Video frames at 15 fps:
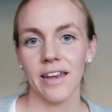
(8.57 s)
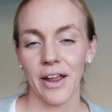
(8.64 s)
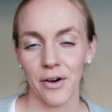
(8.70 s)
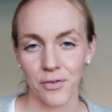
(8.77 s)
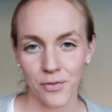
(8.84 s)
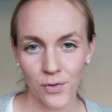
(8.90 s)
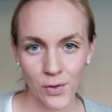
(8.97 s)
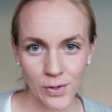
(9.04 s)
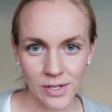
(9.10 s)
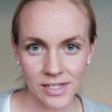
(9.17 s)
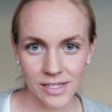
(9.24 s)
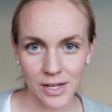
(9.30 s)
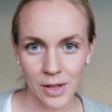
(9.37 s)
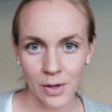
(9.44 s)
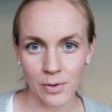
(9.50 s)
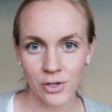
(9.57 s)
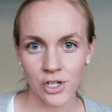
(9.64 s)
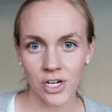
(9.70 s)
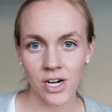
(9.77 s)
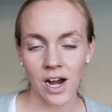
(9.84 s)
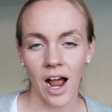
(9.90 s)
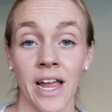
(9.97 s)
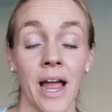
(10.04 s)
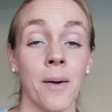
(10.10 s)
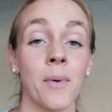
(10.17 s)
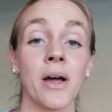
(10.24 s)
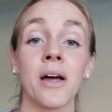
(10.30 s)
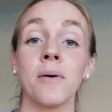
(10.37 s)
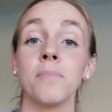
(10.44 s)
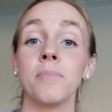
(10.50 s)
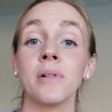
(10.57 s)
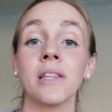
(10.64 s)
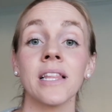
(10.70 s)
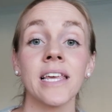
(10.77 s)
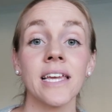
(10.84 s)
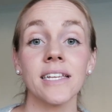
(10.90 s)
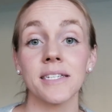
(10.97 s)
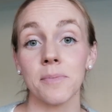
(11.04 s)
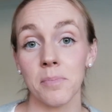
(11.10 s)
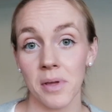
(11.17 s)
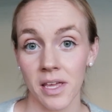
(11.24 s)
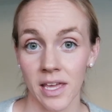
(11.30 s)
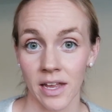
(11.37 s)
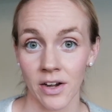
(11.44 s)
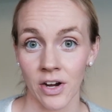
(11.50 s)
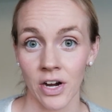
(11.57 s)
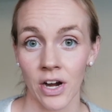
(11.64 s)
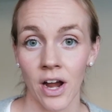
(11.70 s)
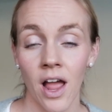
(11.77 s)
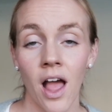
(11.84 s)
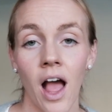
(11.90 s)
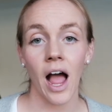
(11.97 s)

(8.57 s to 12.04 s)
Now, full disclosure, I am a complete beginner.